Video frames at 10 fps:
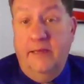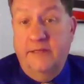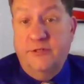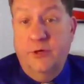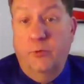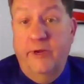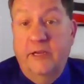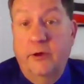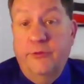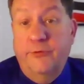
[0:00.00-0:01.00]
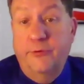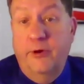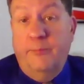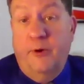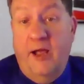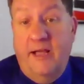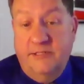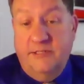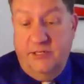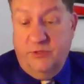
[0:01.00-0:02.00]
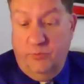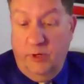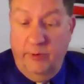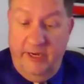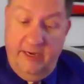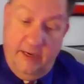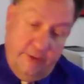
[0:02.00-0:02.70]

And so we go through a process where we